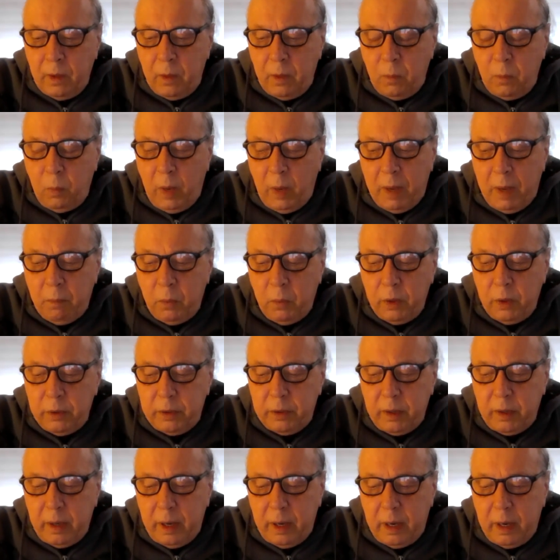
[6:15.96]
when
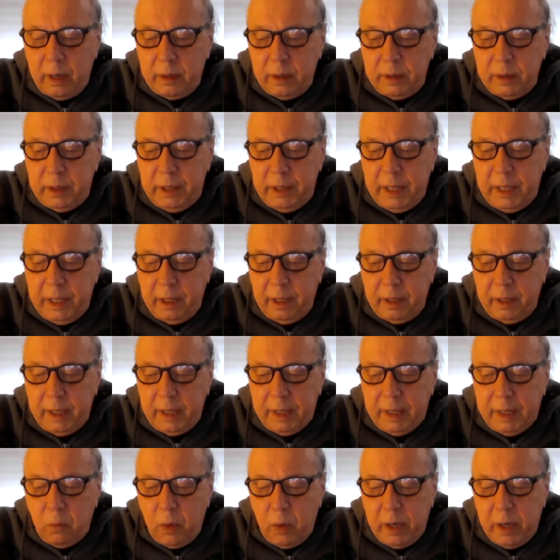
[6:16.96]
we're
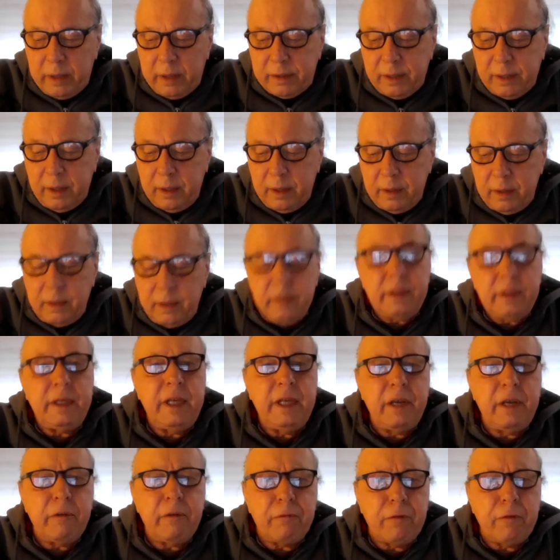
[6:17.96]
dealing with
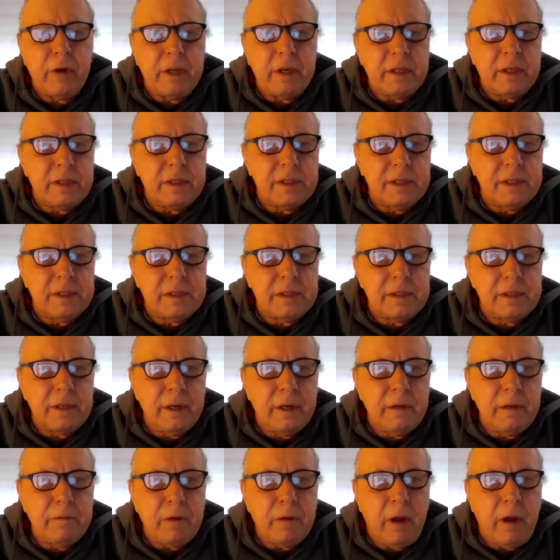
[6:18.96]
differences
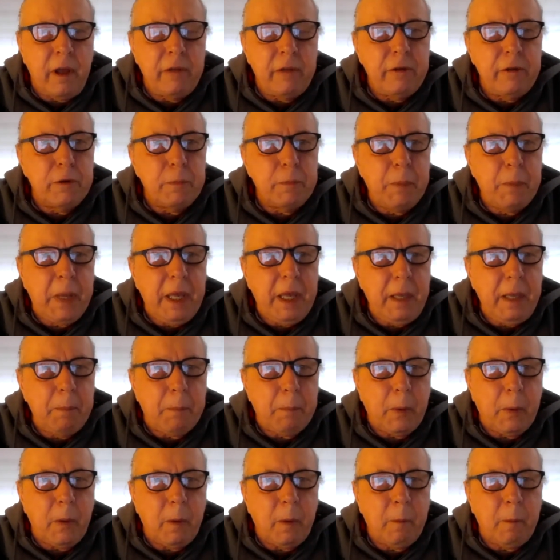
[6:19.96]
of other
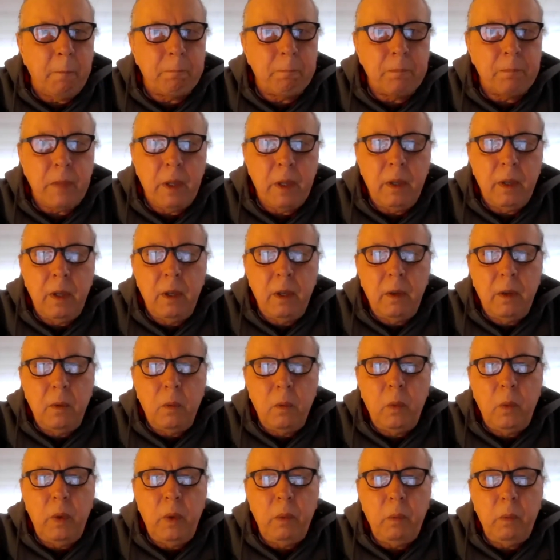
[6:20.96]
people,
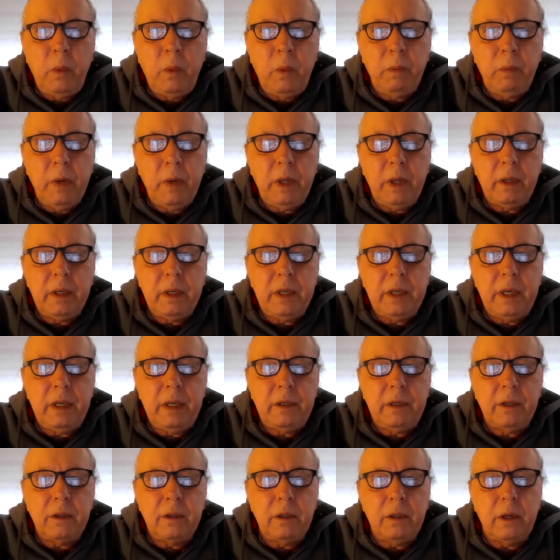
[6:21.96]
we really
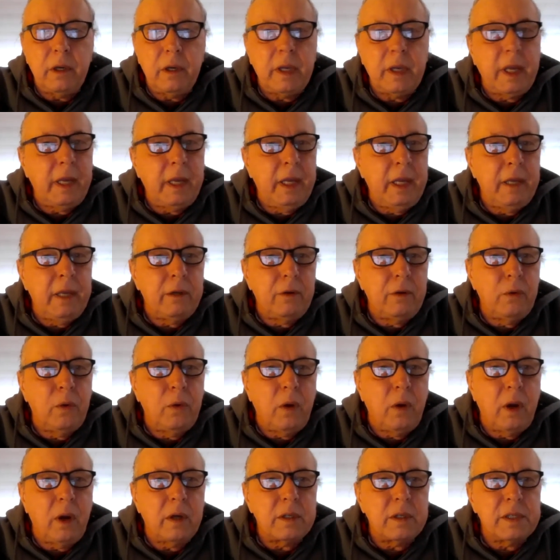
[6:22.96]
need to look into
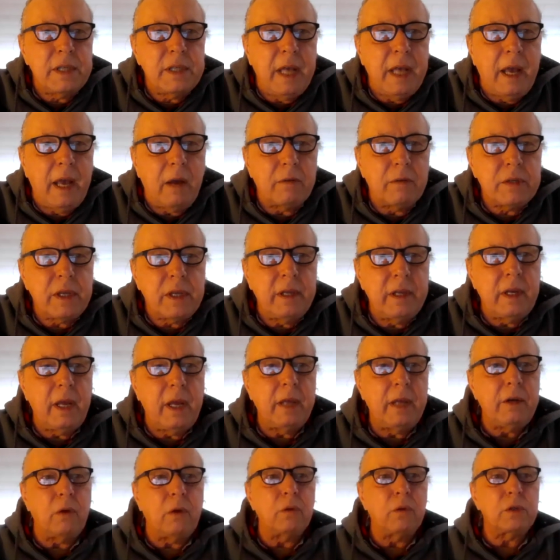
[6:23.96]
ourselves. And
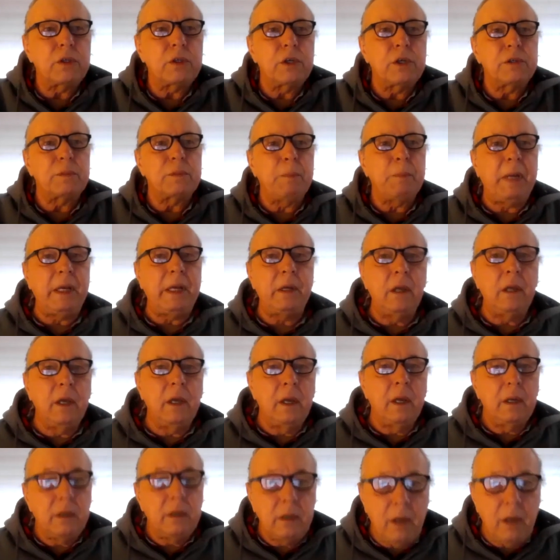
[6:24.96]
I don't just mean
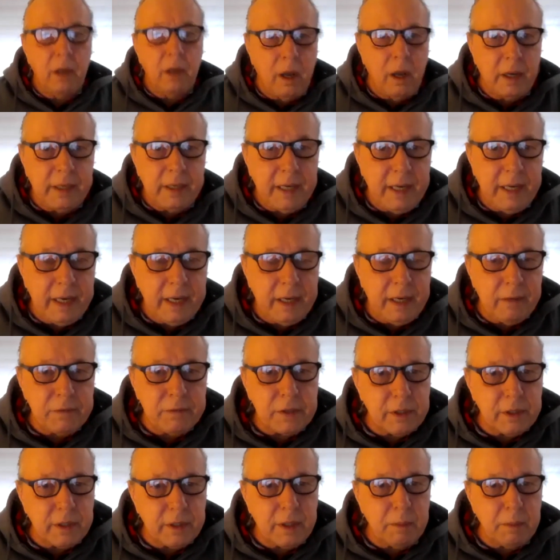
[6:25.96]

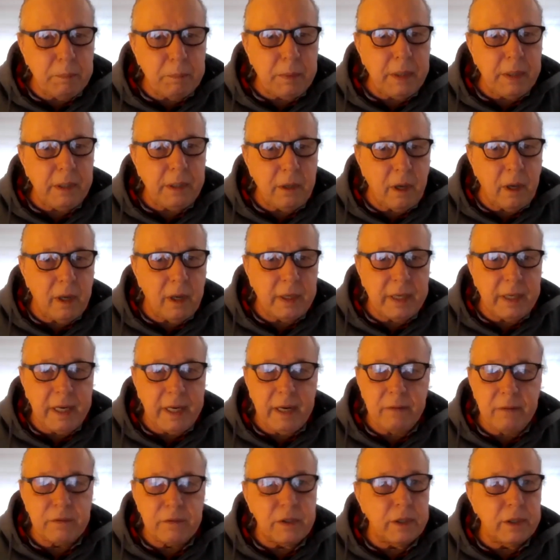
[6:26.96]
non-natives. It could be
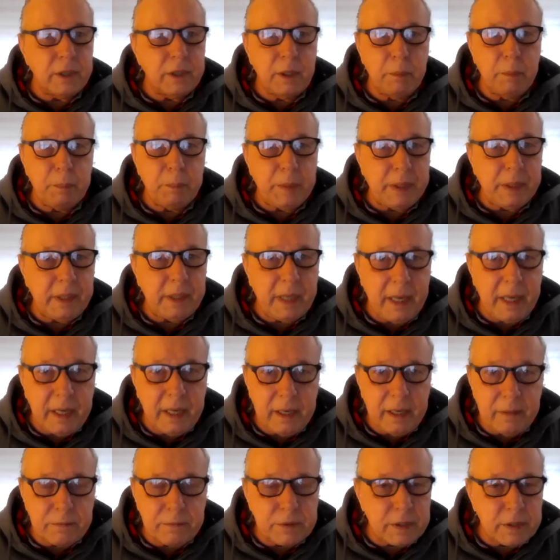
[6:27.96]
non-natives, it could be
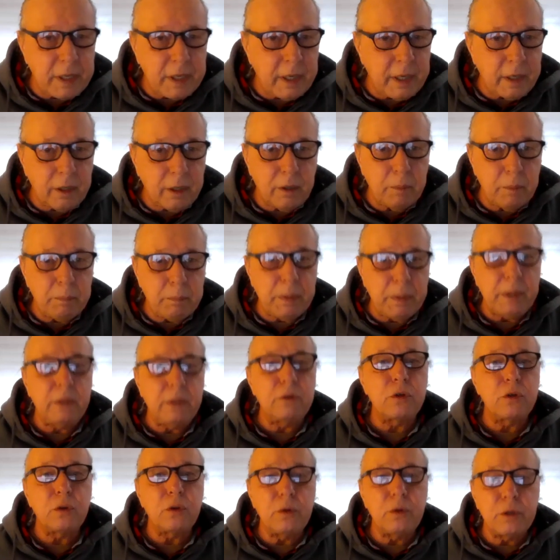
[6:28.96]
natives, it could be
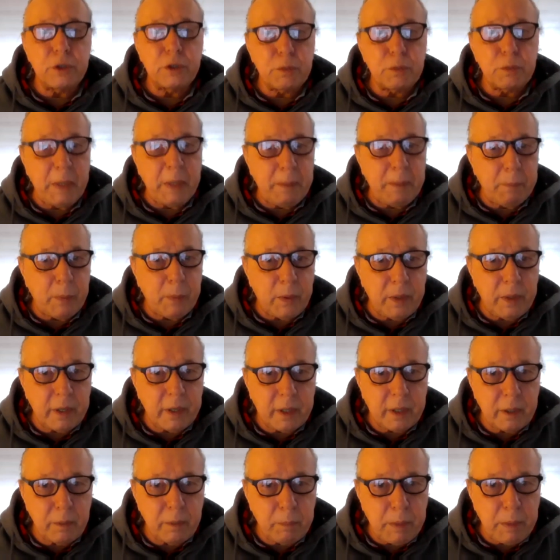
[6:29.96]
Jewish people,
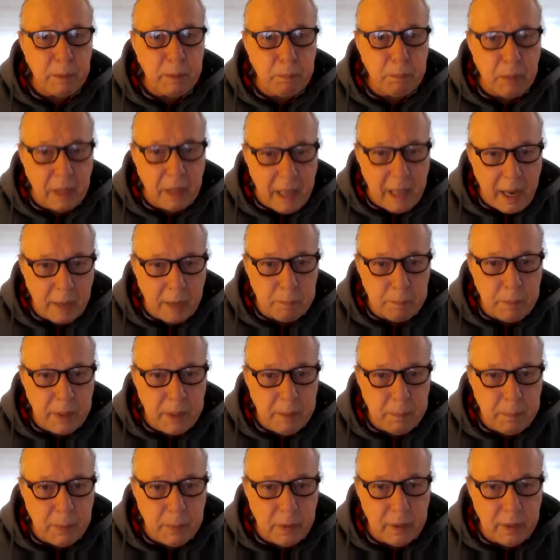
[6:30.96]
it could be Black
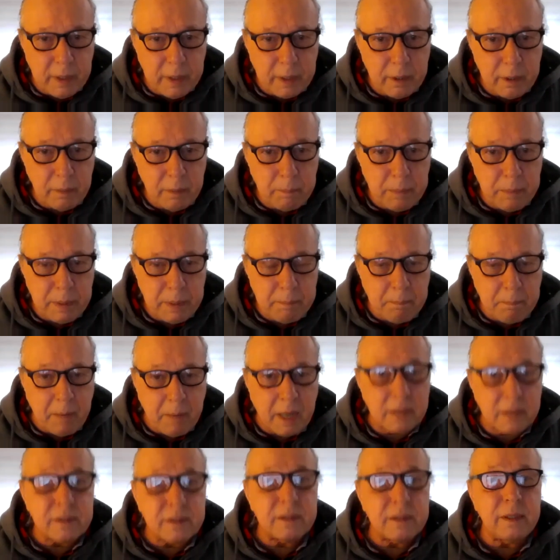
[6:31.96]
people, it could be
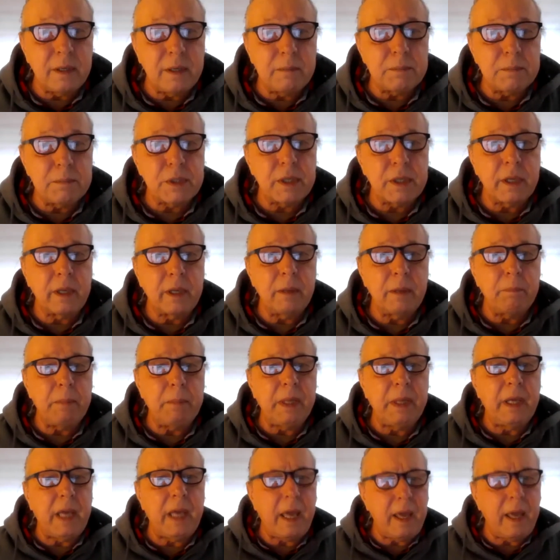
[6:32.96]
Muslims, it could
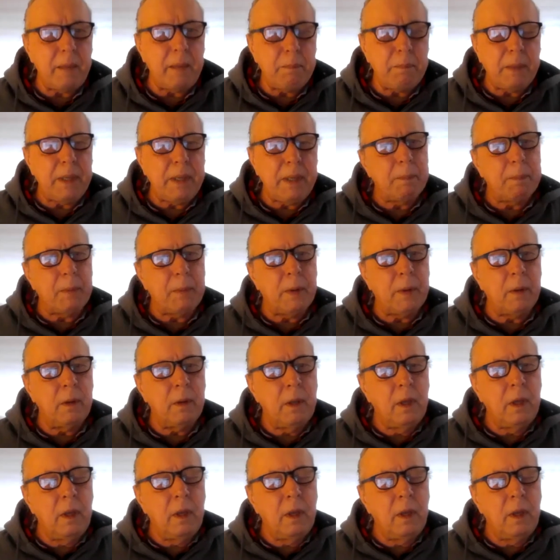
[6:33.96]
be gay people.